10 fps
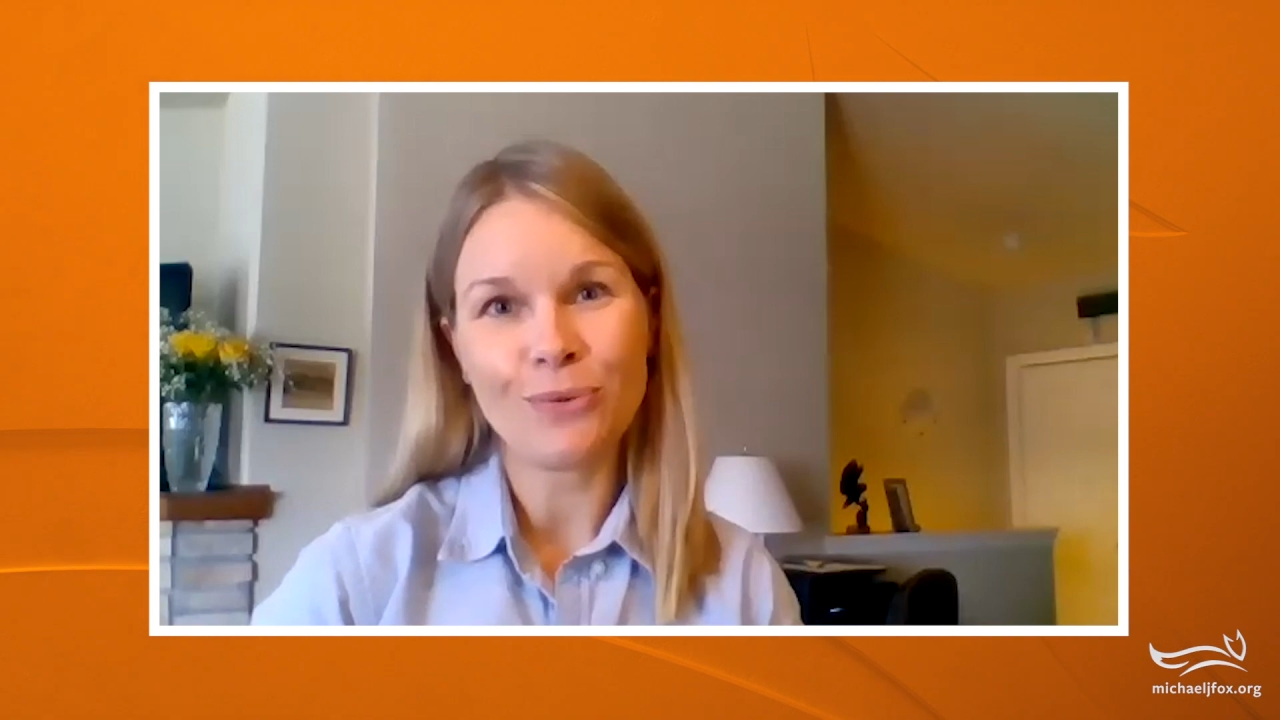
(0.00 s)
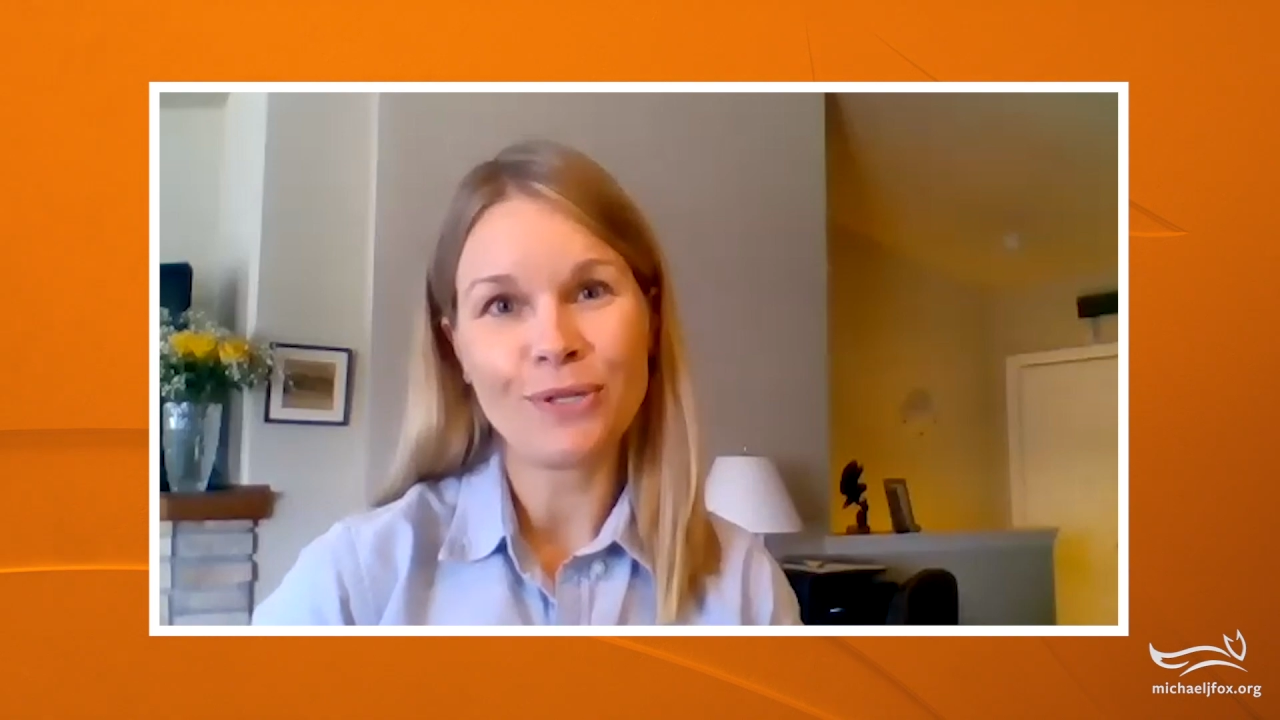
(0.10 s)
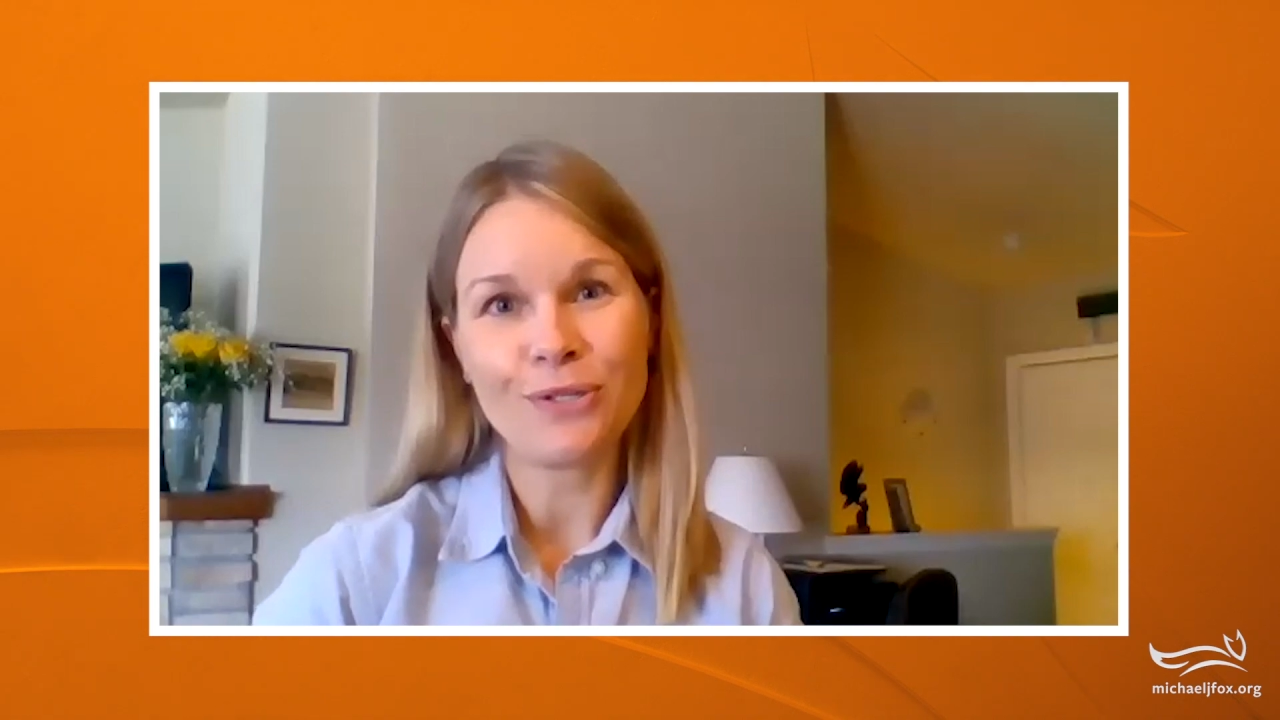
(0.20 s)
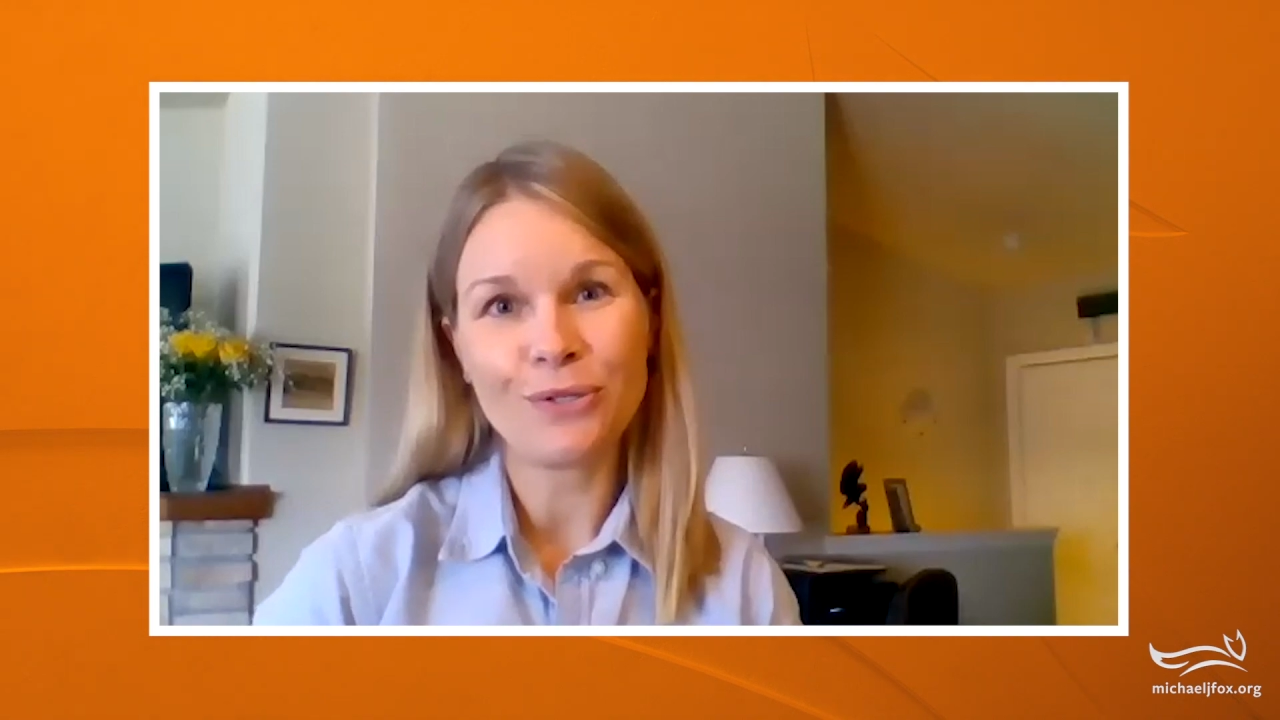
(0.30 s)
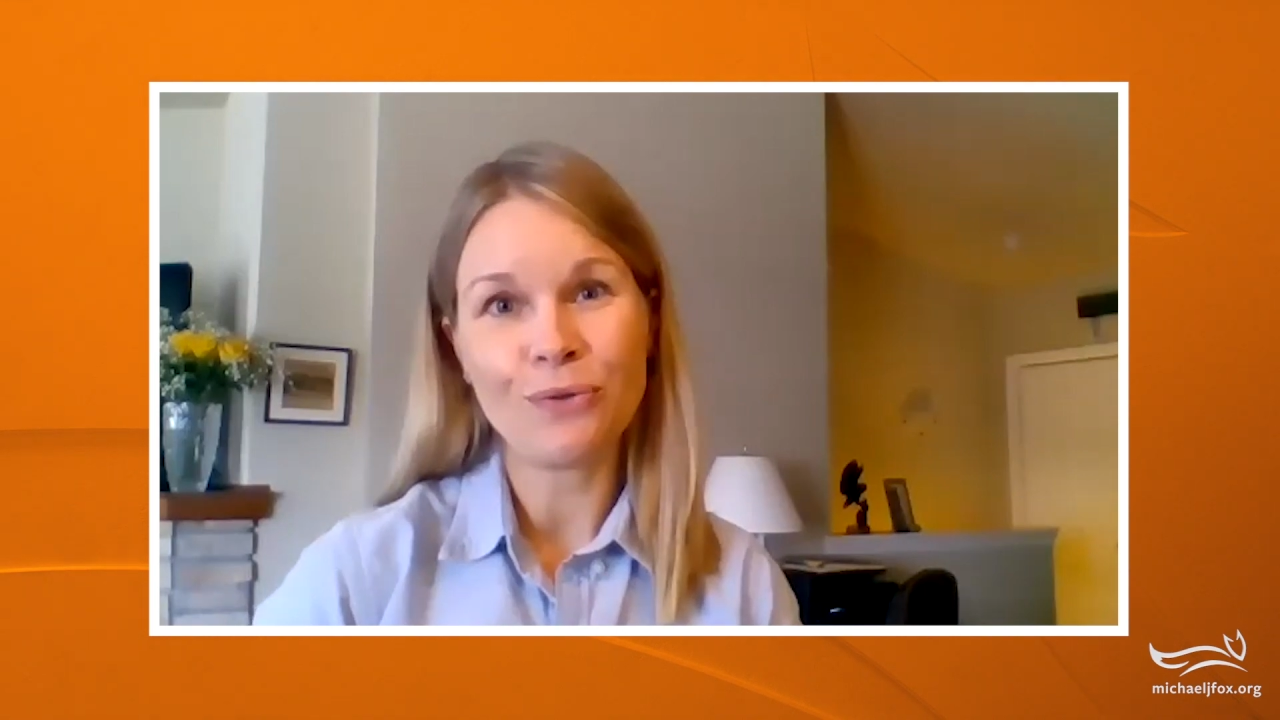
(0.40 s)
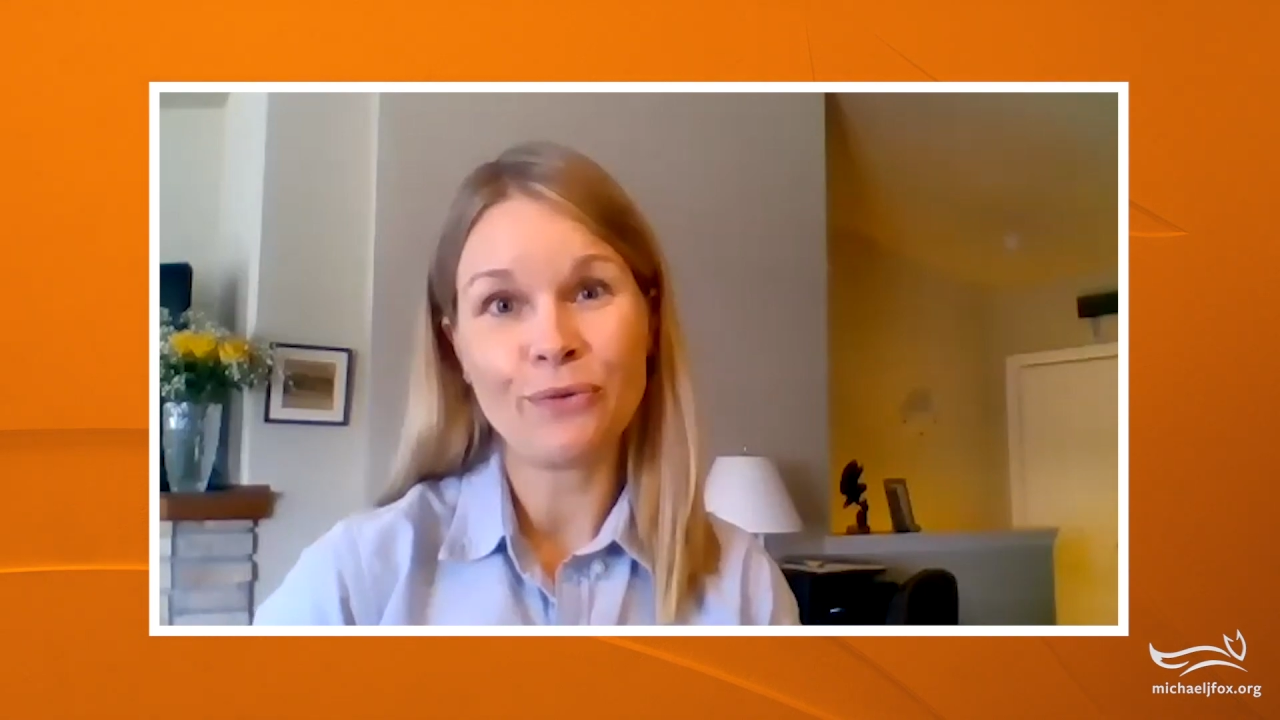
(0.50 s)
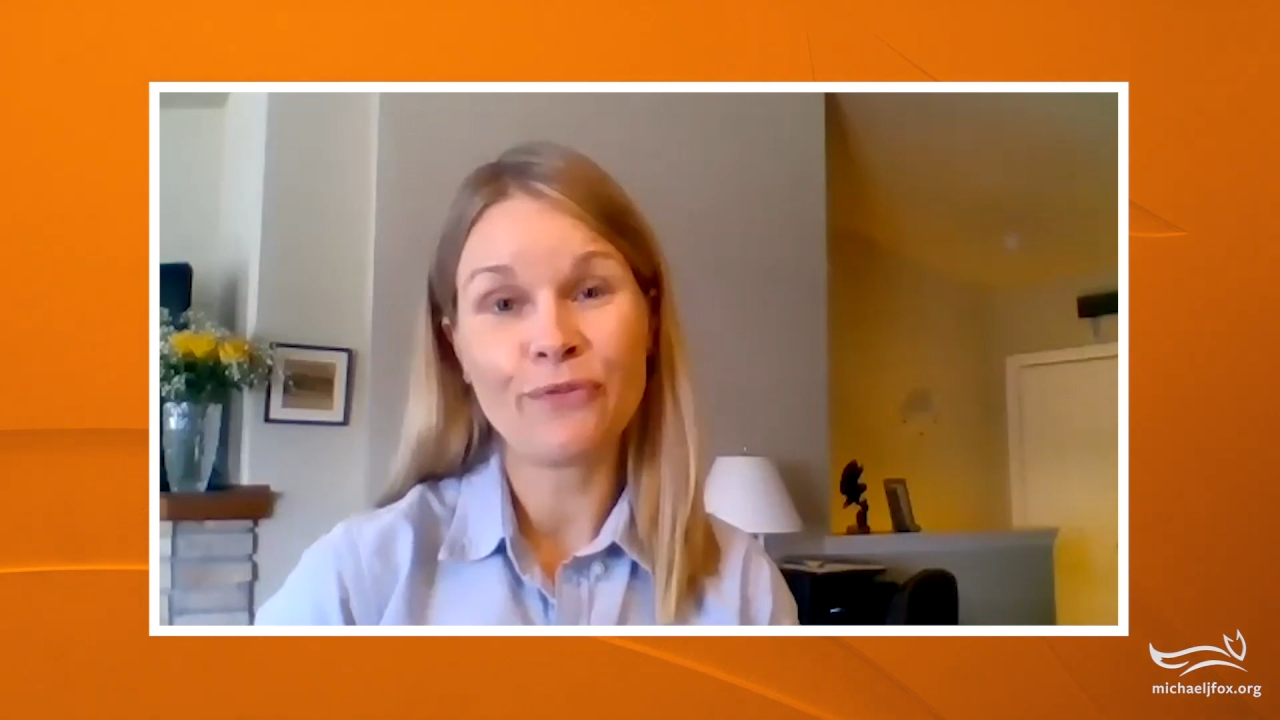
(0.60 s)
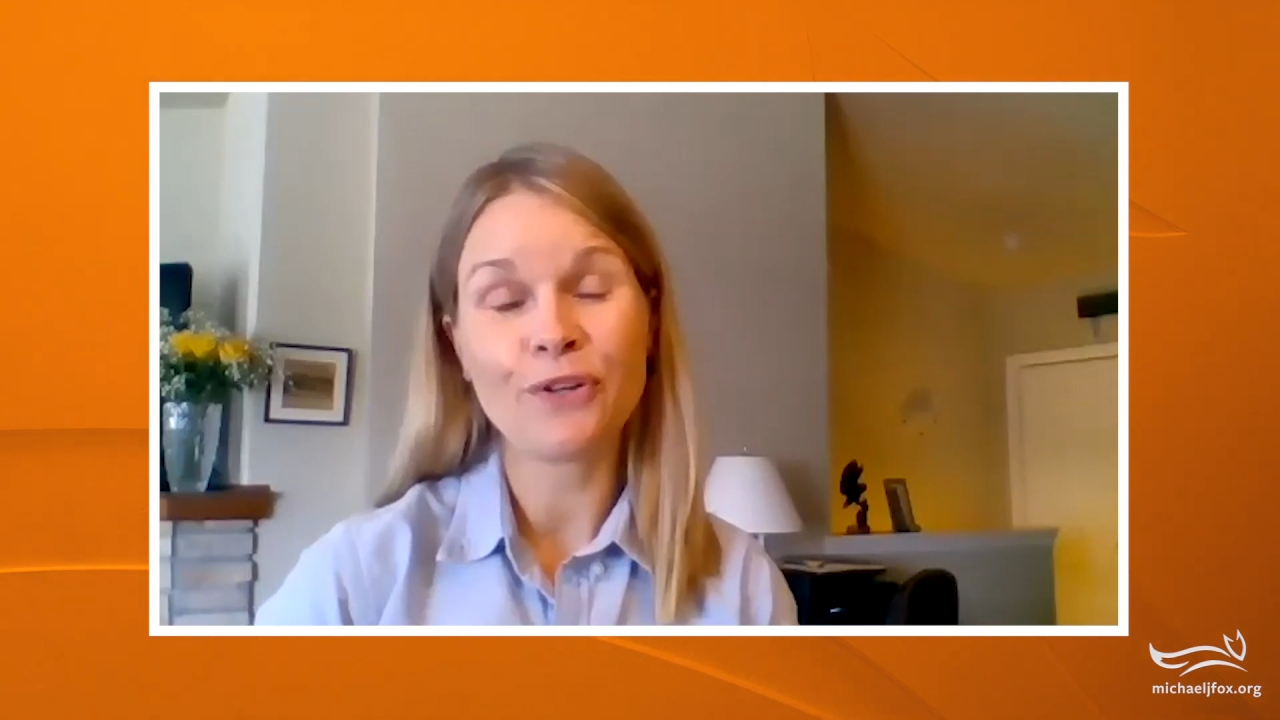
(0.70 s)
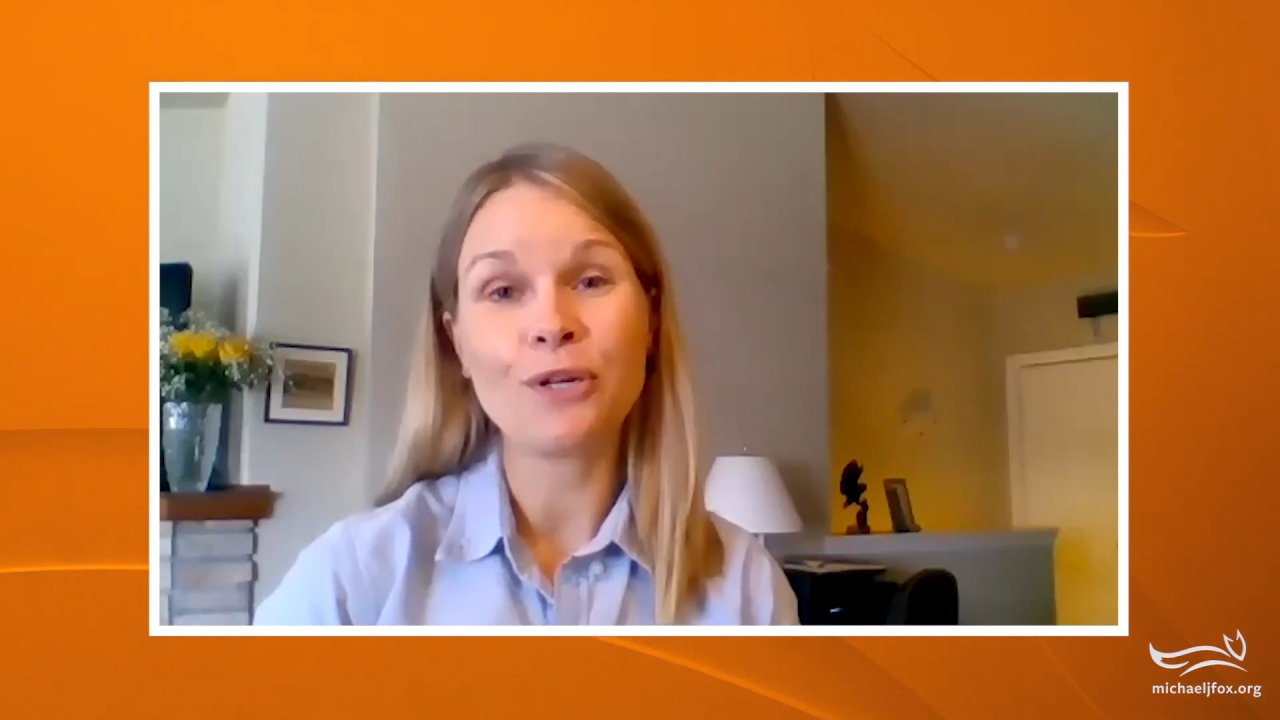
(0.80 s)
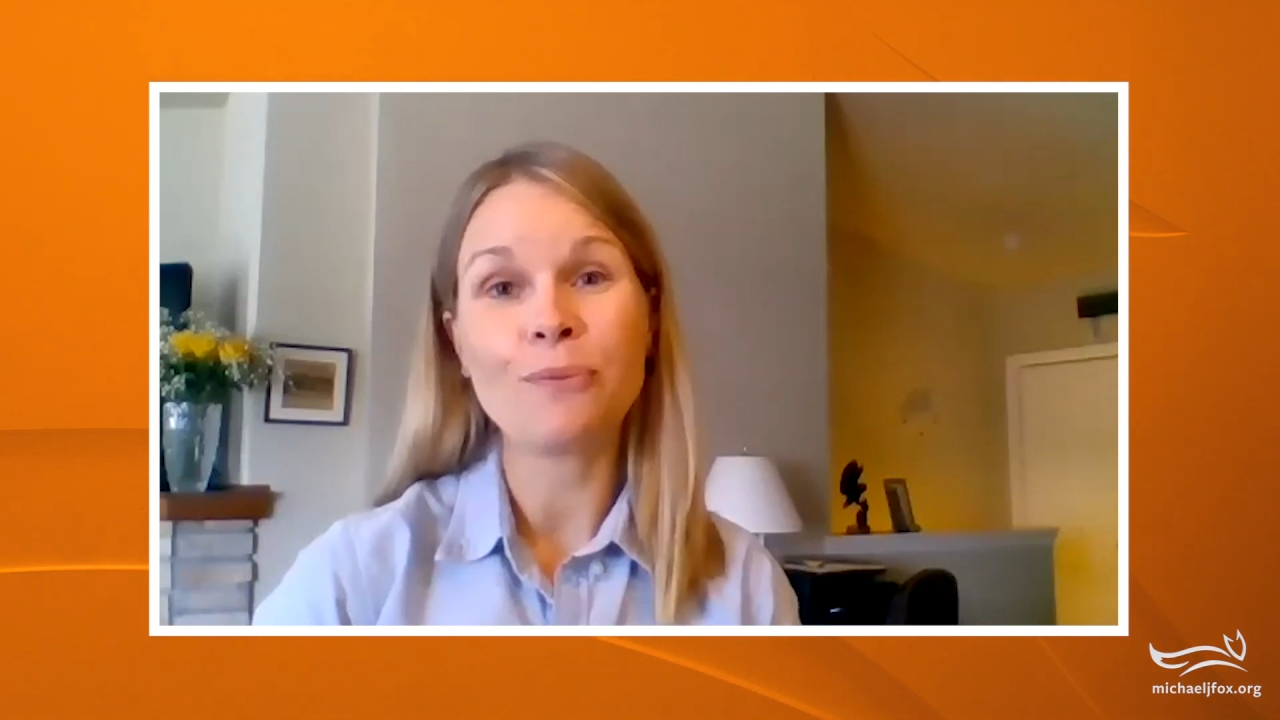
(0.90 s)
can do
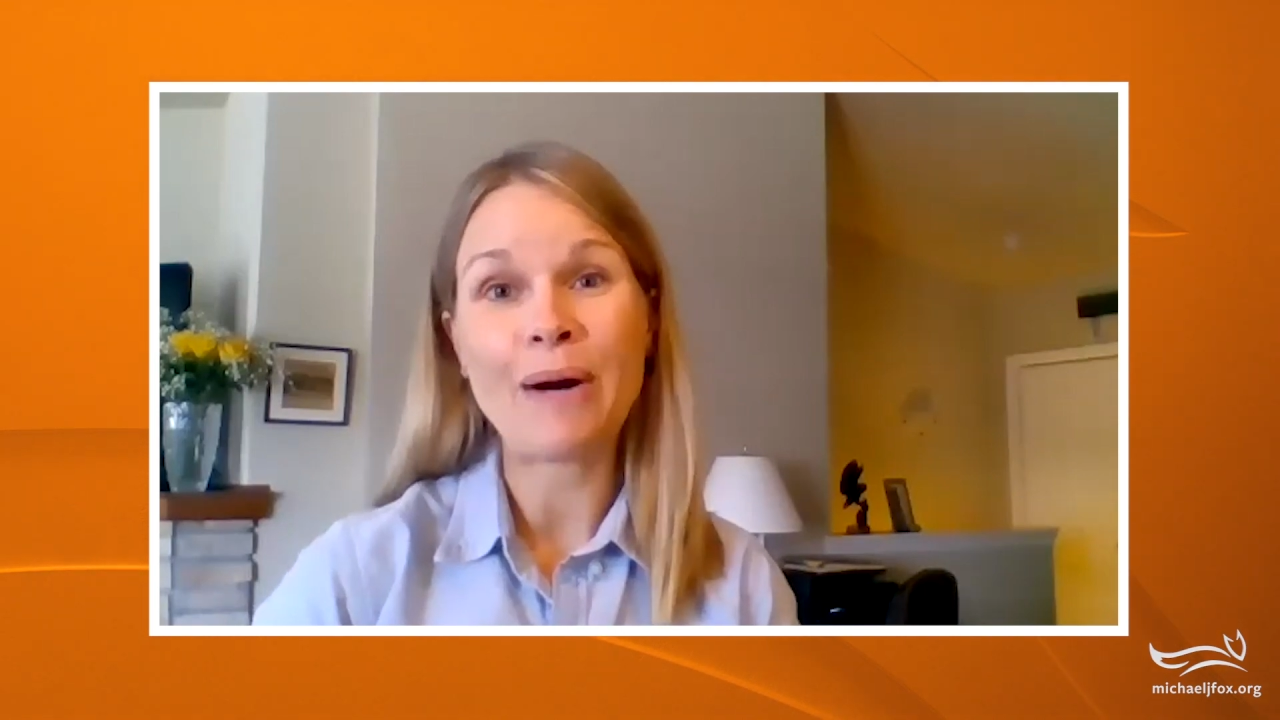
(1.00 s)
for your